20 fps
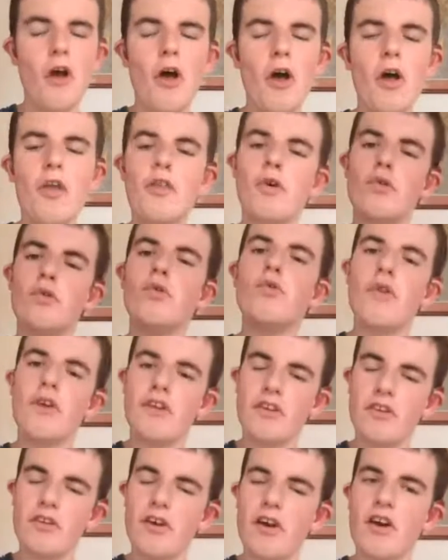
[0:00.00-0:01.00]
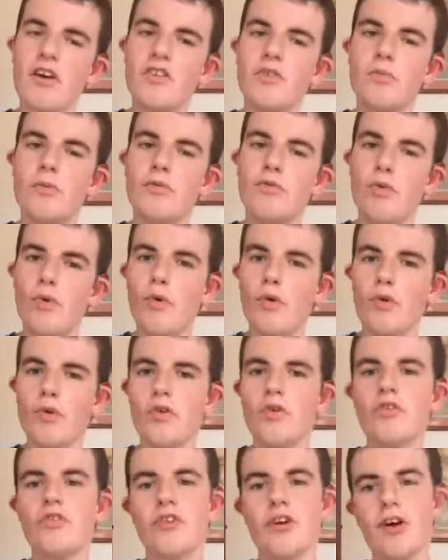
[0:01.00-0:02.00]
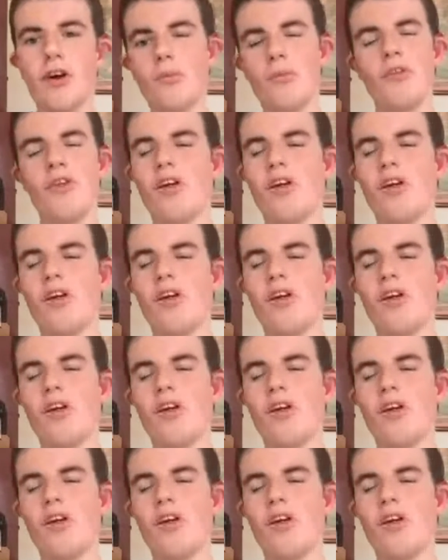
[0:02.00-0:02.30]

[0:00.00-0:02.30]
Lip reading: that were already the case before lockdown,